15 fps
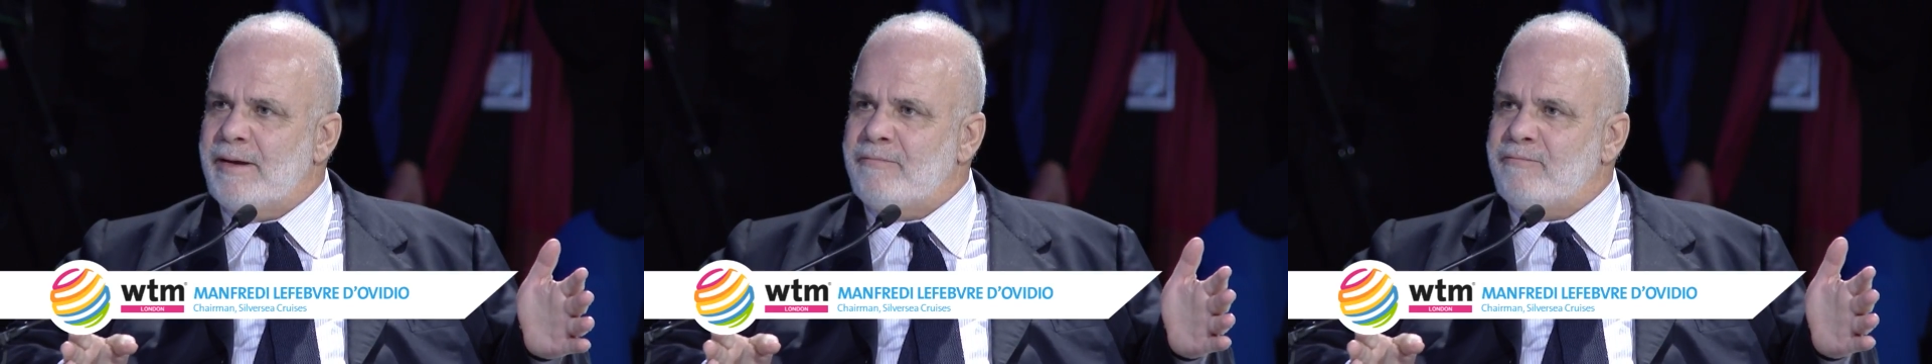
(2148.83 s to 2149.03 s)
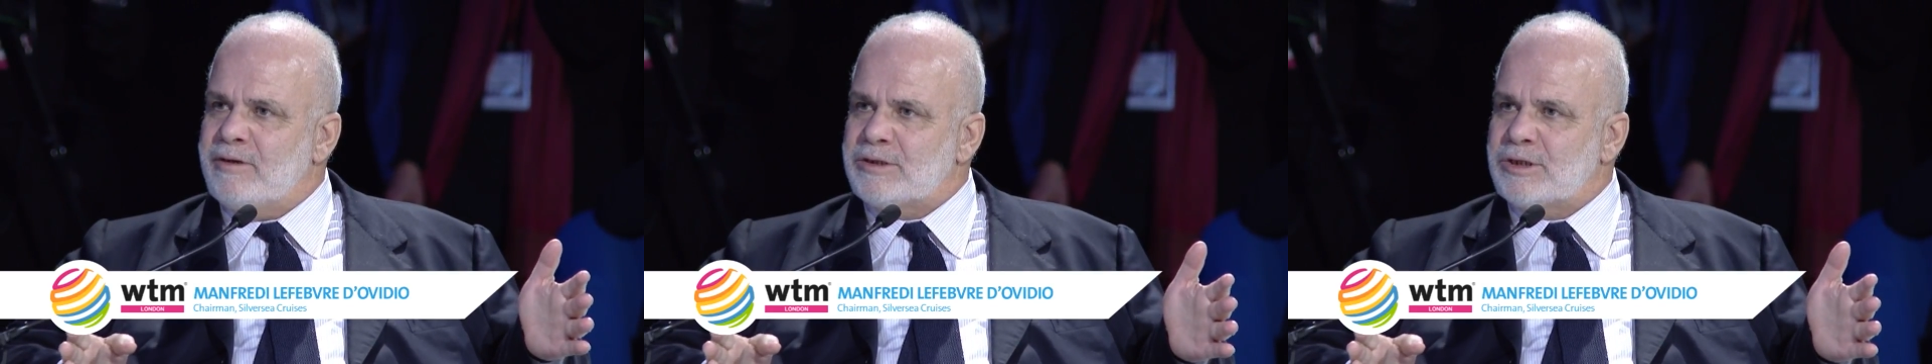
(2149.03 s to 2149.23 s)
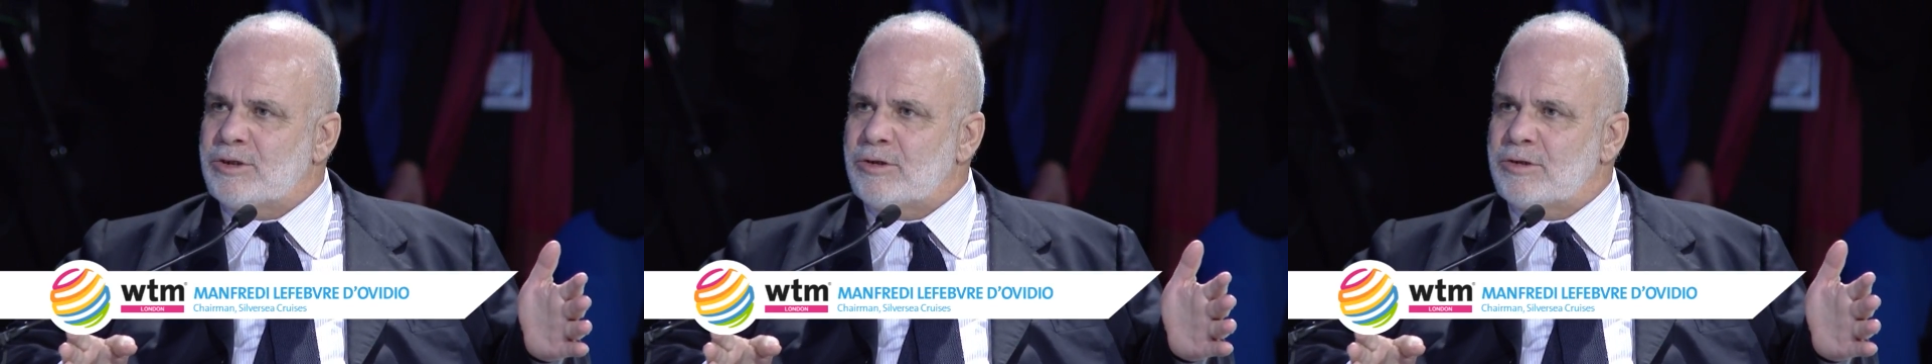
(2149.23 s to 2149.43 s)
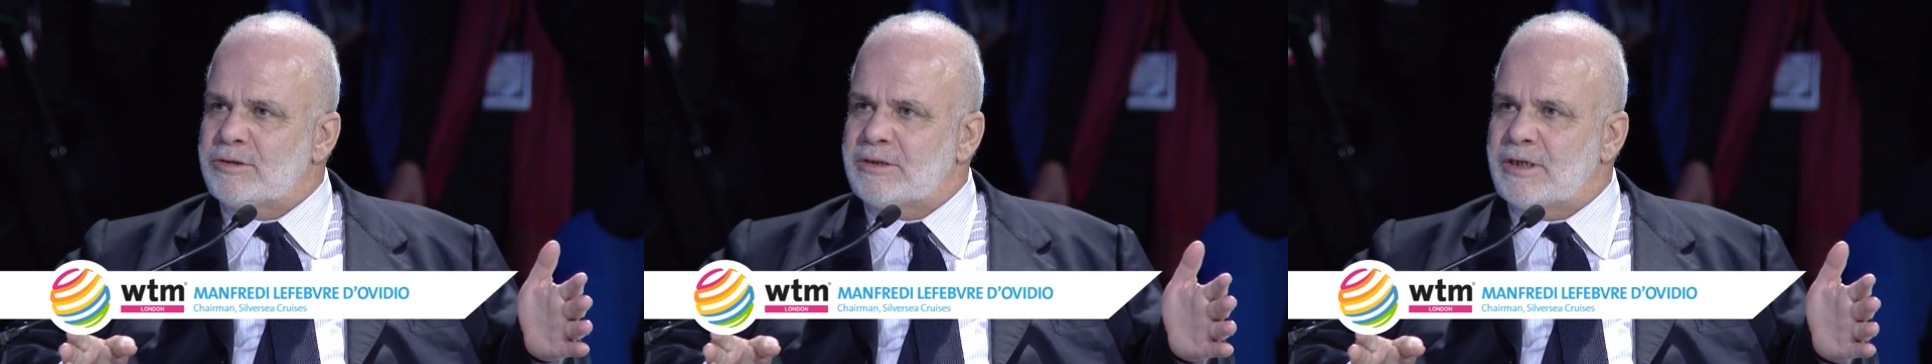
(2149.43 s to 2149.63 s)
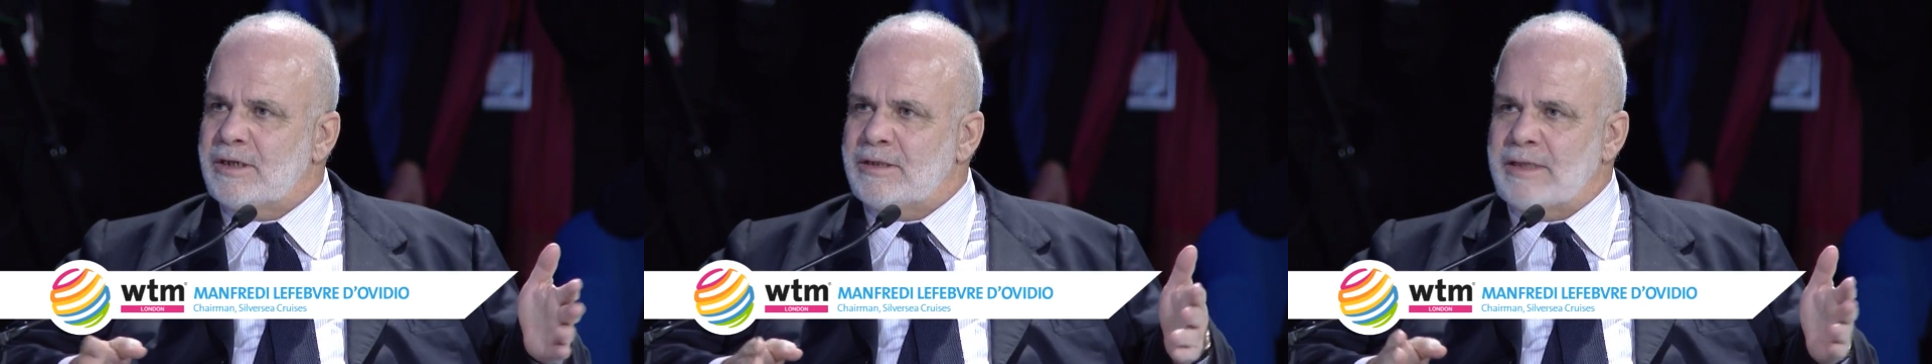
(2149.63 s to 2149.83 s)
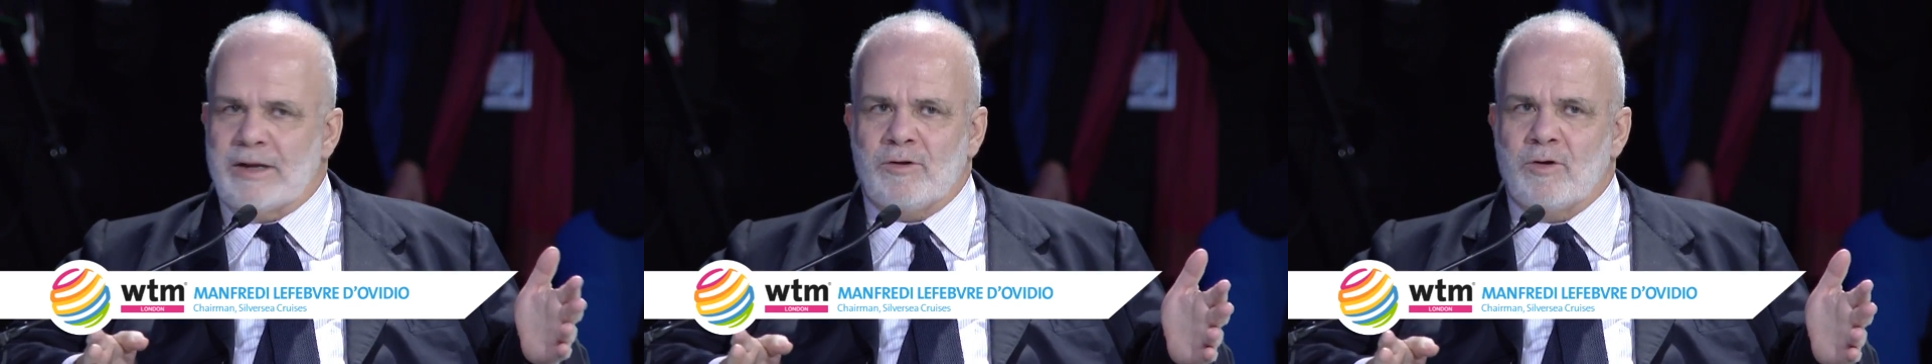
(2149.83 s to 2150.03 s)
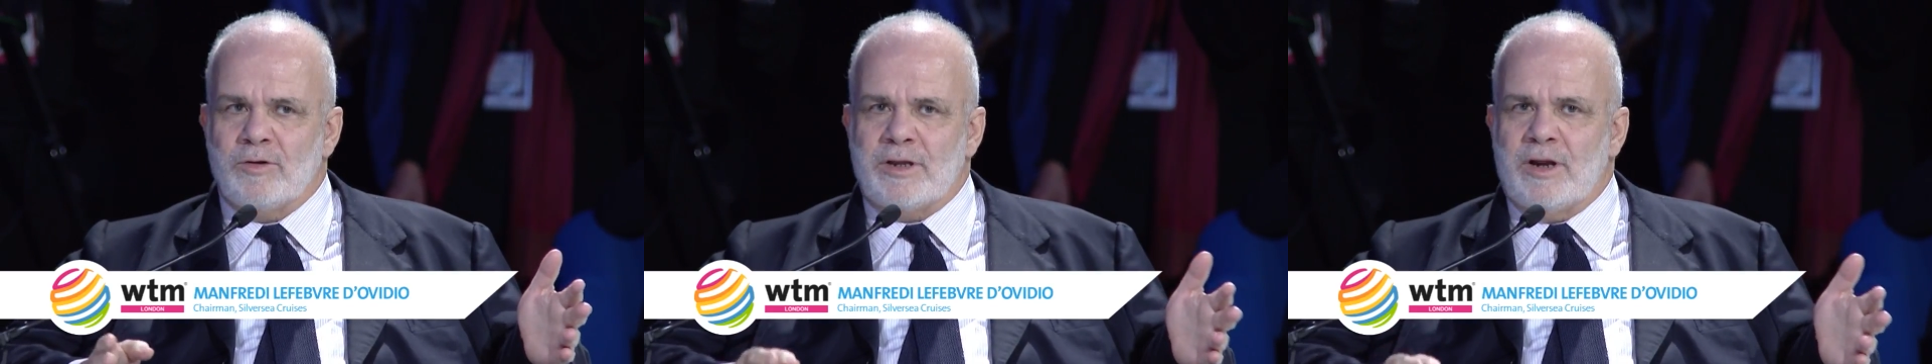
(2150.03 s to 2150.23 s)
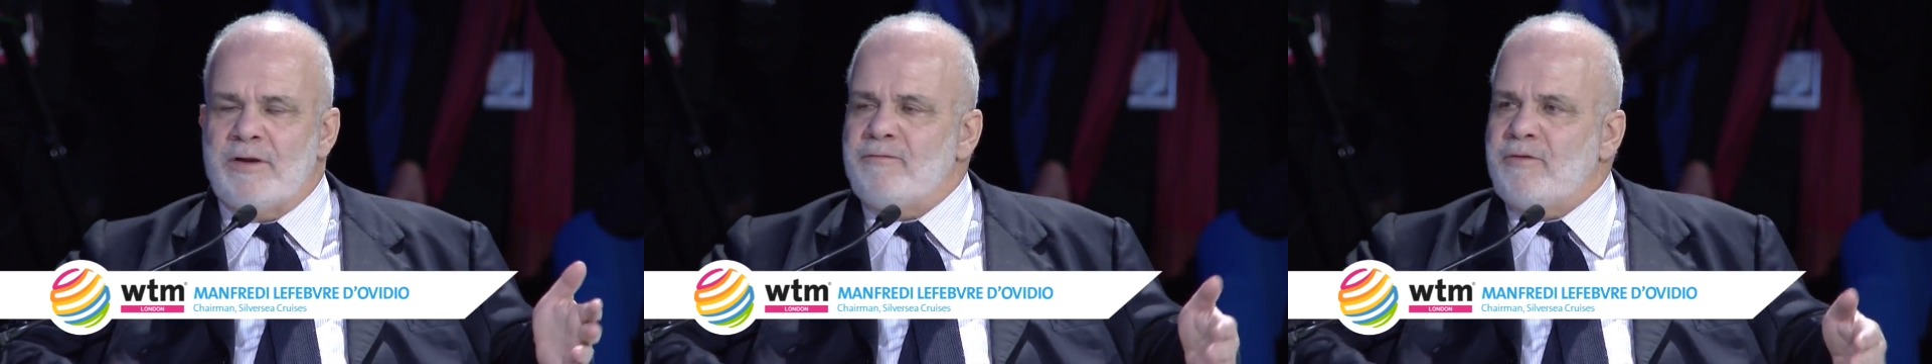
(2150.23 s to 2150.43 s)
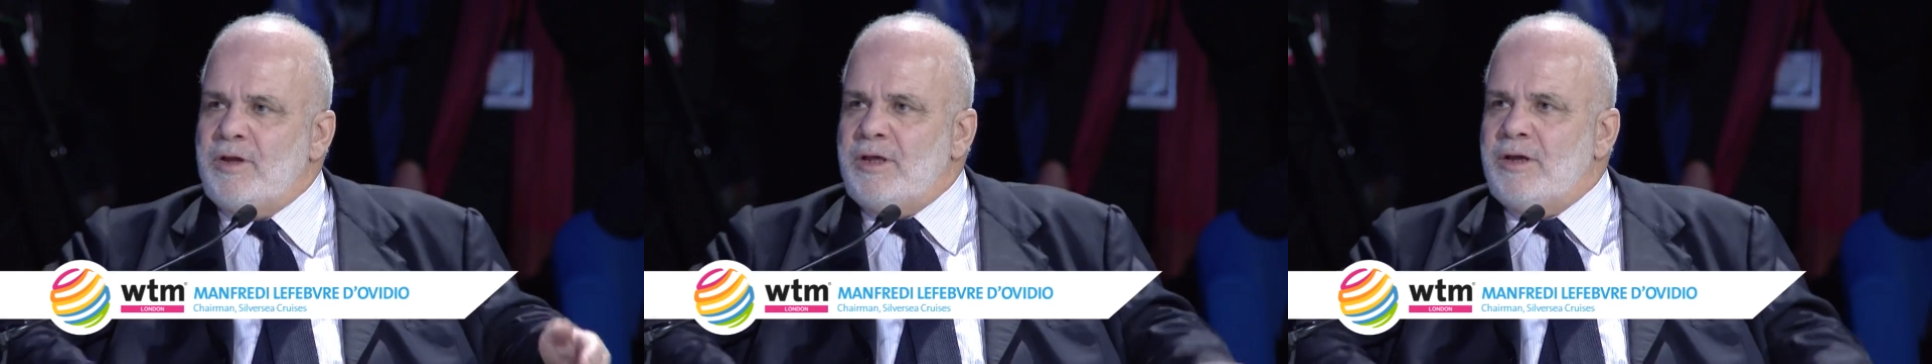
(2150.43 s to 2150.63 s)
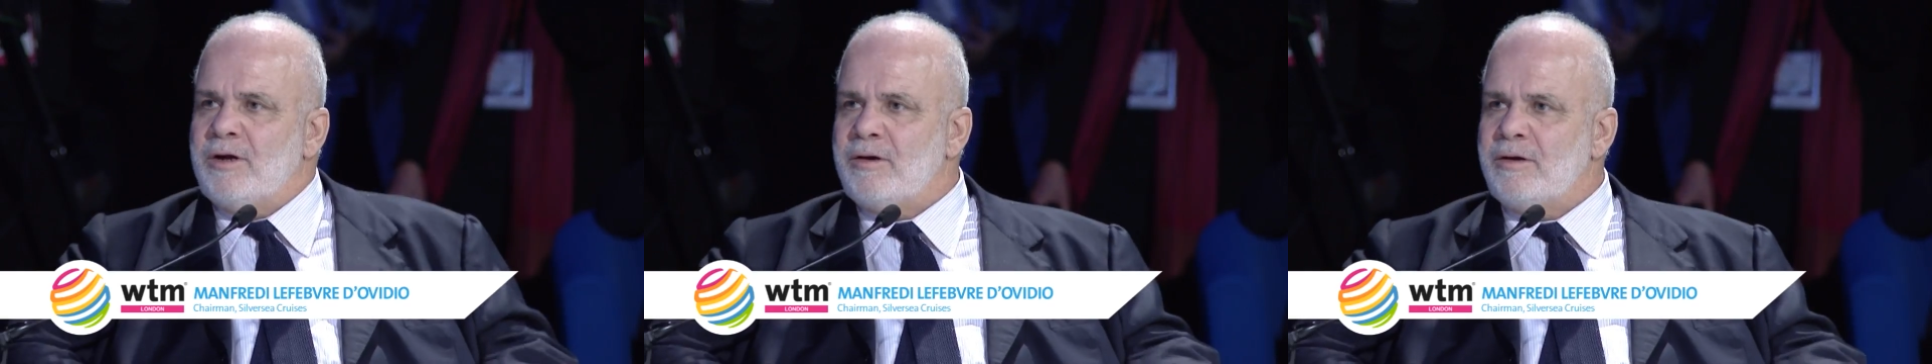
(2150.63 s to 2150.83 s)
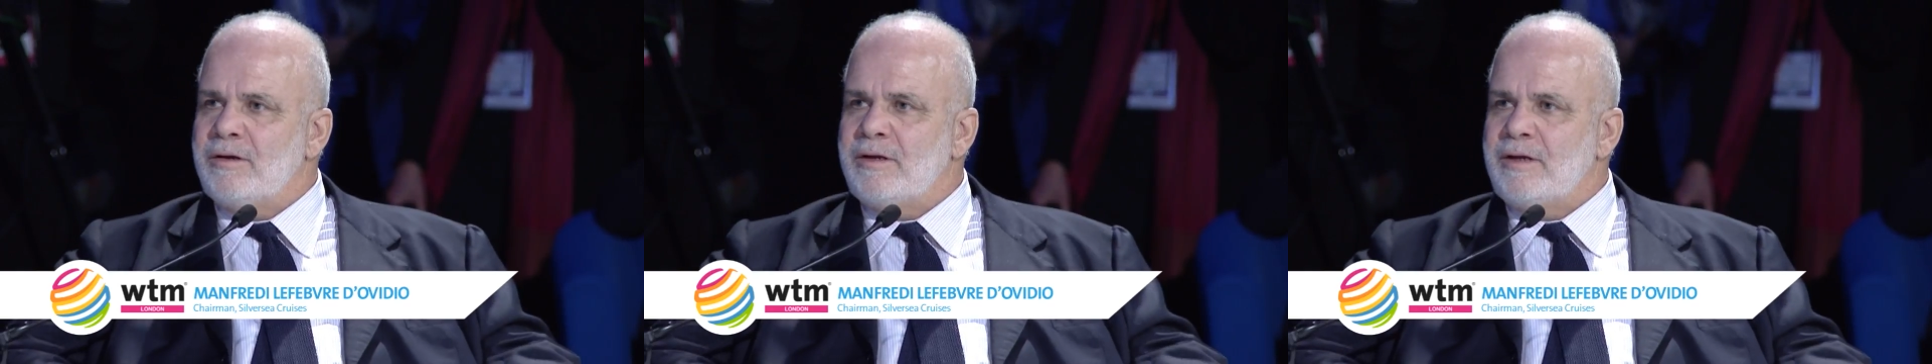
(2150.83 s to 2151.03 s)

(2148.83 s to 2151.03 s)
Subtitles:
visitors that go there every year.